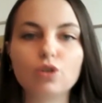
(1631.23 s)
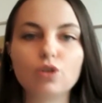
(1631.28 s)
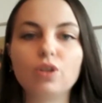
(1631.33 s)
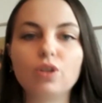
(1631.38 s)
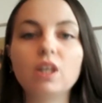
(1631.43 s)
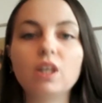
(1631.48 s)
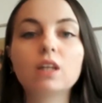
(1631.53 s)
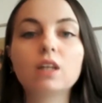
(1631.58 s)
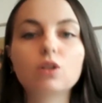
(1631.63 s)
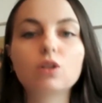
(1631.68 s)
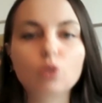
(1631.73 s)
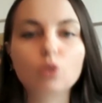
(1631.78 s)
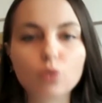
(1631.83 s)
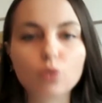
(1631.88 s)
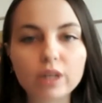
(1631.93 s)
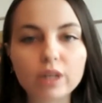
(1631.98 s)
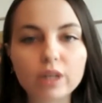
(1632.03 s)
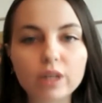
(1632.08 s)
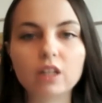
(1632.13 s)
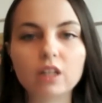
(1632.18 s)
think
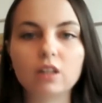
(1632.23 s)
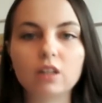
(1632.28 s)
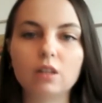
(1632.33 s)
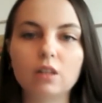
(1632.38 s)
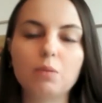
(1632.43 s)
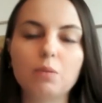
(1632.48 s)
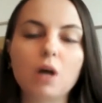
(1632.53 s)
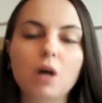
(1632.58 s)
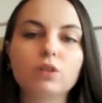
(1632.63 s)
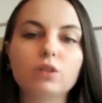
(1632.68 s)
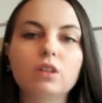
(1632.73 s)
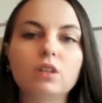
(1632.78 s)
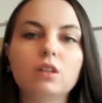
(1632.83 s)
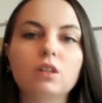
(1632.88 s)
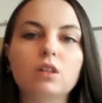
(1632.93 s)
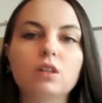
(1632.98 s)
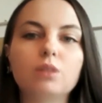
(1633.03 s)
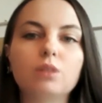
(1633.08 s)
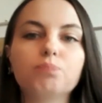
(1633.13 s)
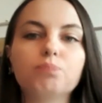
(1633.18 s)
critical about
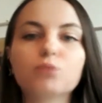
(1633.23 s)
the